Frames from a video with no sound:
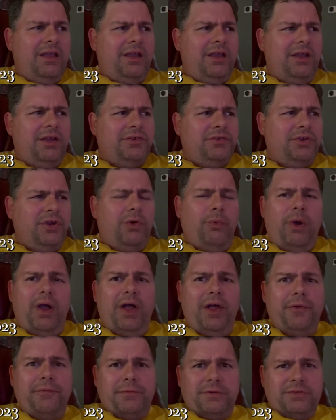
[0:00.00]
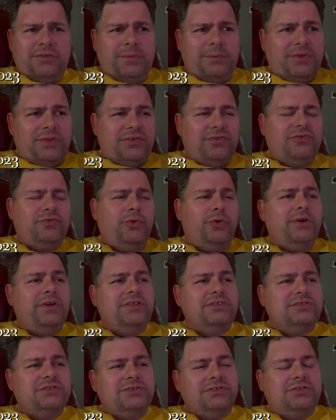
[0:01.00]
It took a while for some of the
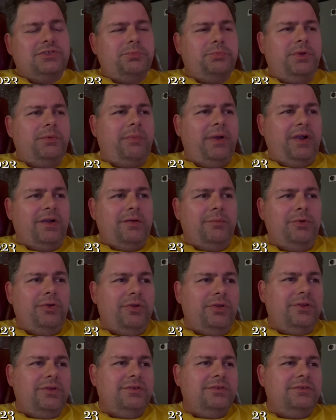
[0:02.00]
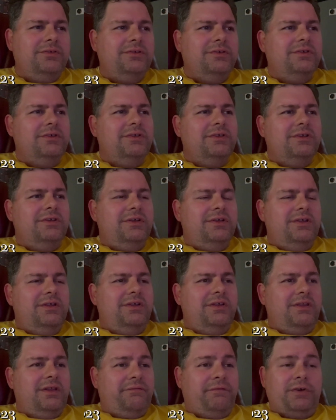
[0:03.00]
soreness to be bearable.
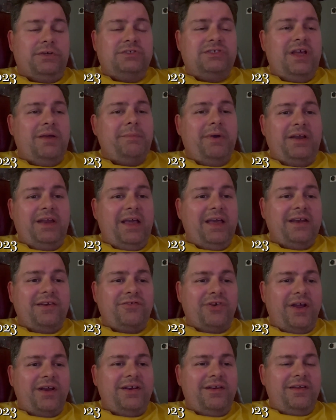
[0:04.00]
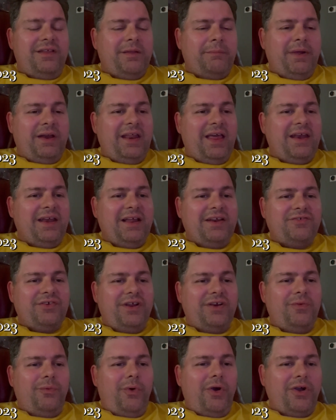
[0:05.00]
The first time my dad and I
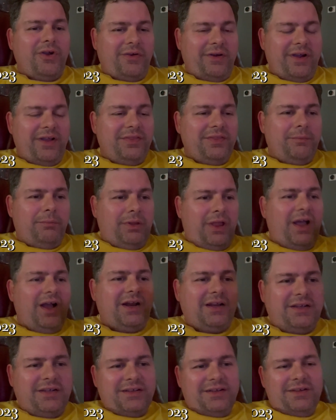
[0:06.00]
tried to walk around the block,